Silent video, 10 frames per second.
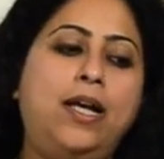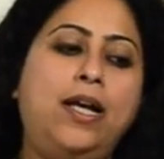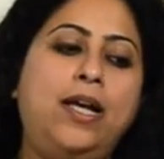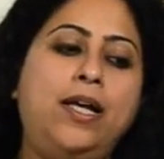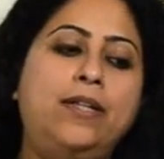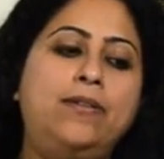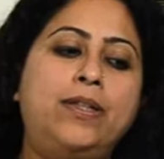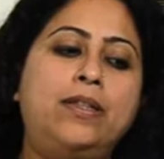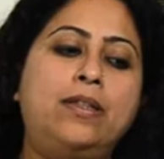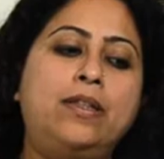And
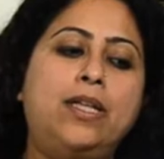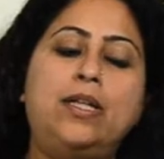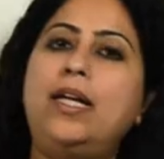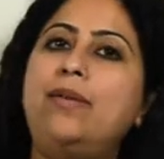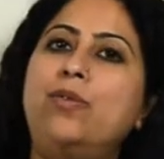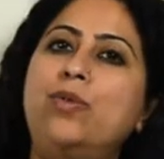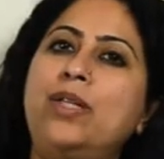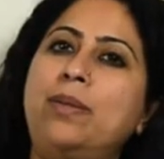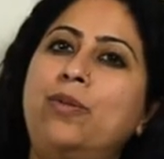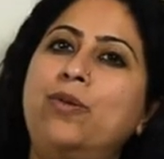with Cut-like
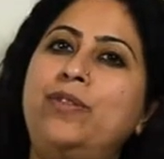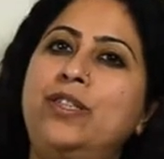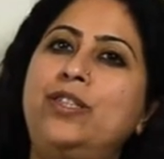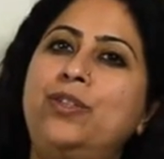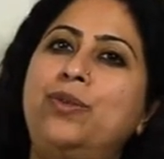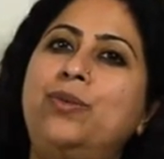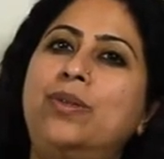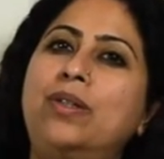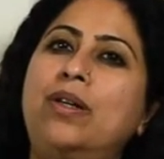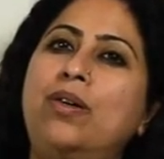Wound, I moved
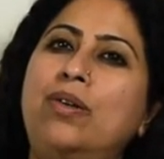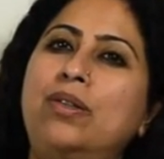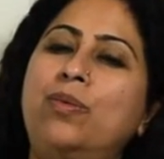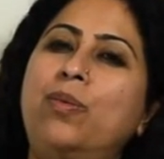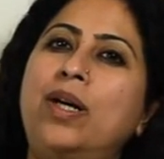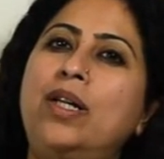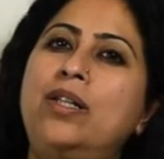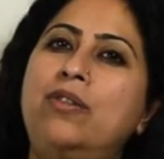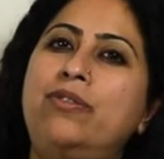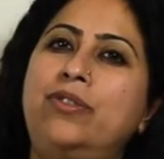into the
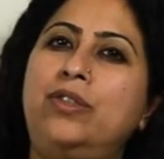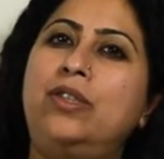world of